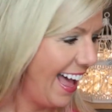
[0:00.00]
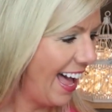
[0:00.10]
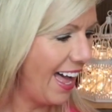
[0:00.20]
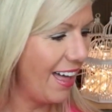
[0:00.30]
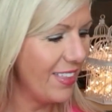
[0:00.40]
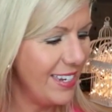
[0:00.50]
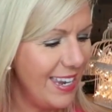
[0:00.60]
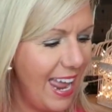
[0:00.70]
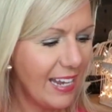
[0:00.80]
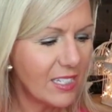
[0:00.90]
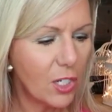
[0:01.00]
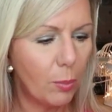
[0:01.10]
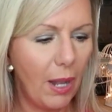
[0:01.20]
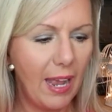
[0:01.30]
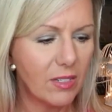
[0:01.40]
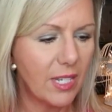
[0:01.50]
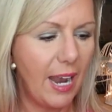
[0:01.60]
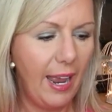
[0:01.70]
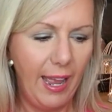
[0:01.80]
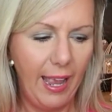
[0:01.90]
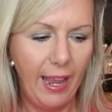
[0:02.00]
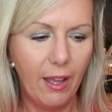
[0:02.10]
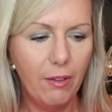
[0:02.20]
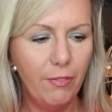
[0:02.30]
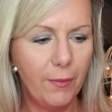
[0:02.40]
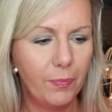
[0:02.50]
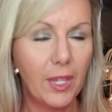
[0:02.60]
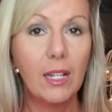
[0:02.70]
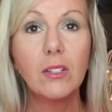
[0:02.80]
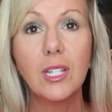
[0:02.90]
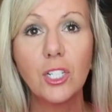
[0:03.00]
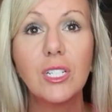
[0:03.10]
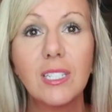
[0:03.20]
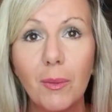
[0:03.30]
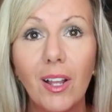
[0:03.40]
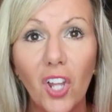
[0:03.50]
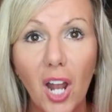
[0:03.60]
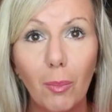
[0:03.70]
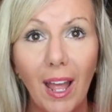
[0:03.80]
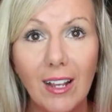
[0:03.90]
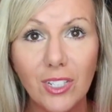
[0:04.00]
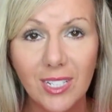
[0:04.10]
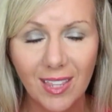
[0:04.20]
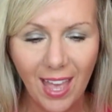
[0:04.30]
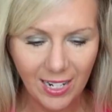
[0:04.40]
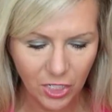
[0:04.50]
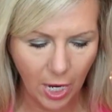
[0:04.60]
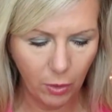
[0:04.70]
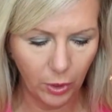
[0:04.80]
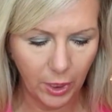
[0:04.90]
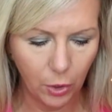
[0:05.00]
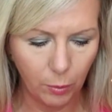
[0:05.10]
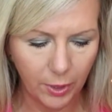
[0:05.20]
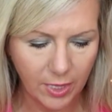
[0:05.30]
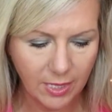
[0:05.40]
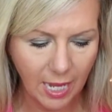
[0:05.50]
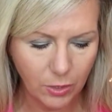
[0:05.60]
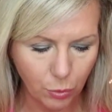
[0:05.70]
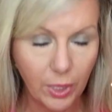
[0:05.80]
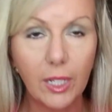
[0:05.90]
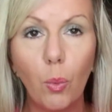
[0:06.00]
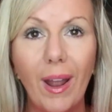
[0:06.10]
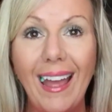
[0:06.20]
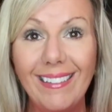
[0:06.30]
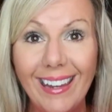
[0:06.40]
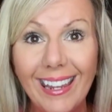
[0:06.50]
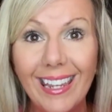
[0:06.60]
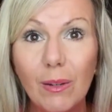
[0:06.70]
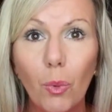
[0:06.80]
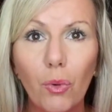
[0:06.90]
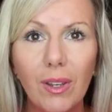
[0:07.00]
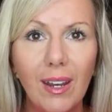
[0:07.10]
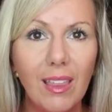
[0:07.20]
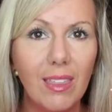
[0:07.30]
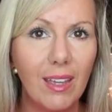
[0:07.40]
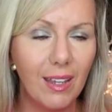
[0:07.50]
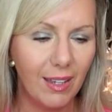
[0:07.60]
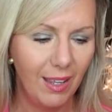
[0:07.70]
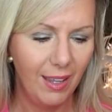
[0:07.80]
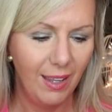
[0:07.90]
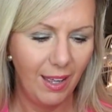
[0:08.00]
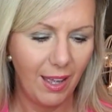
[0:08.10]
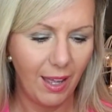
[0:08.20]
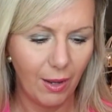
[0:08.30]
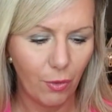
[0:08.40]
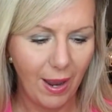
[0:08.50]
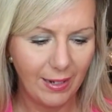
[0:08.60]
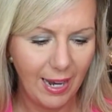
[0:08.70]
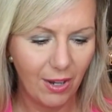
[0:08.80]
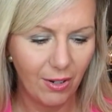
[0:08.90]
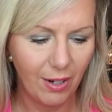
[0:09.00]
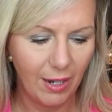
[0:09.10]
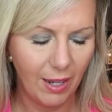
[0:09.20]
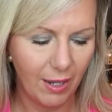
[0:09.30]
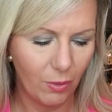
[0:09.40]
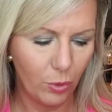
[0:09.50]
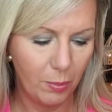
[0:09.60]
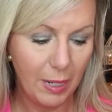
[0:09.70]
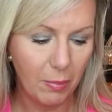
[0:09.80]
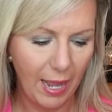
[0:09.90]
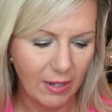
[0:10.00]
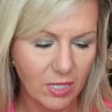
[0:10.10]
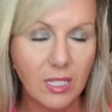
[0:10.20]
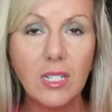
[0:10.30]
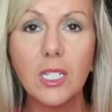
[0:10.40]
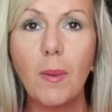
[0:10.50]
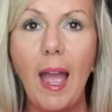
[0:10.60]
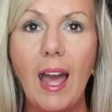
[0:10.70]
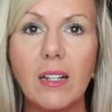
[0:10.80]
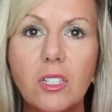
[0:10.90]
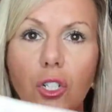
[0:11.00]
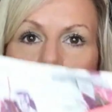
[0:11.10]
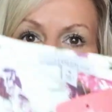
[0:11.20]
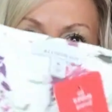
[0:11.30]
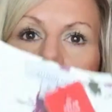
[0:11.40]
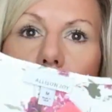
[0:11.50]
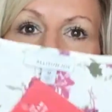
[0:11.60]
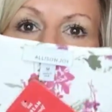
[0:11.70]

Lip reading: The next little blouse that I have, looks like she sent me a lot of blouses, and that is totally cool because that's really what I need more than anything right now. Would be blouses. This is by Allison Joy.